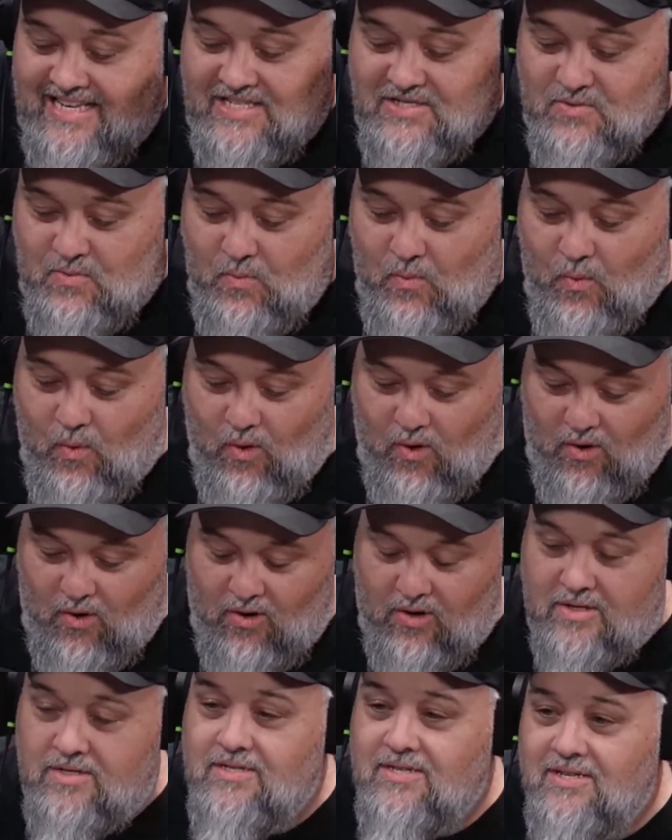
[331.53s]

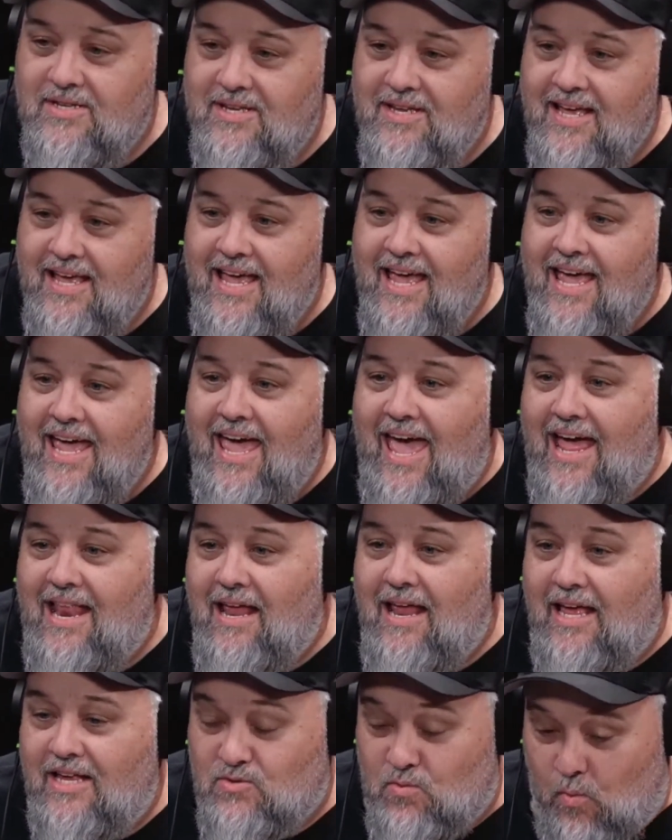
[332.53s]
world and
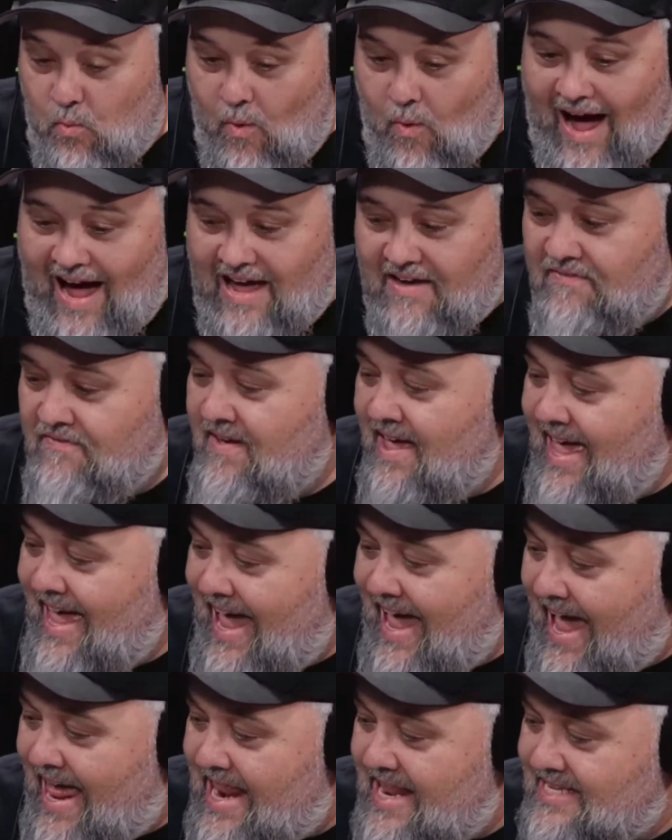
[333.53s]
his wife
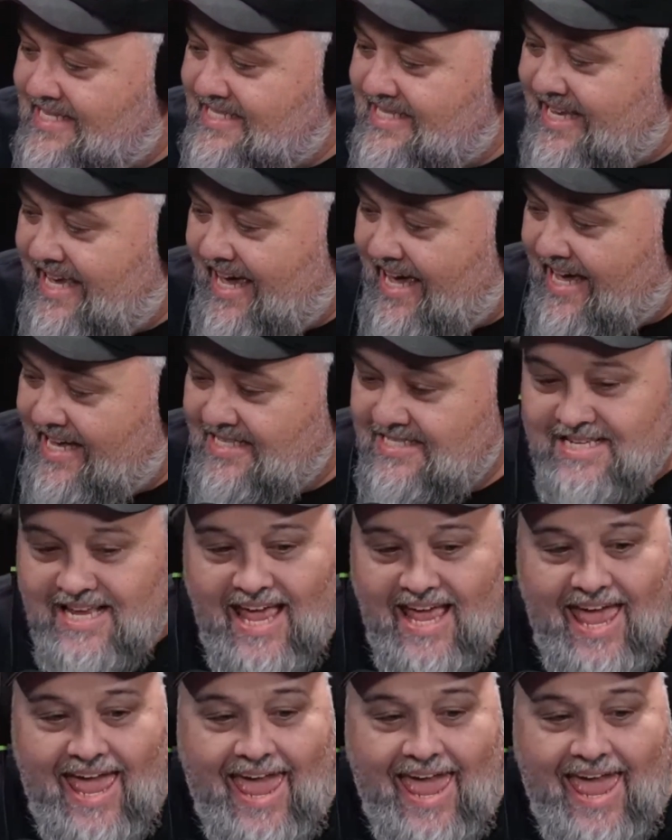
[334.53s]
and his kids,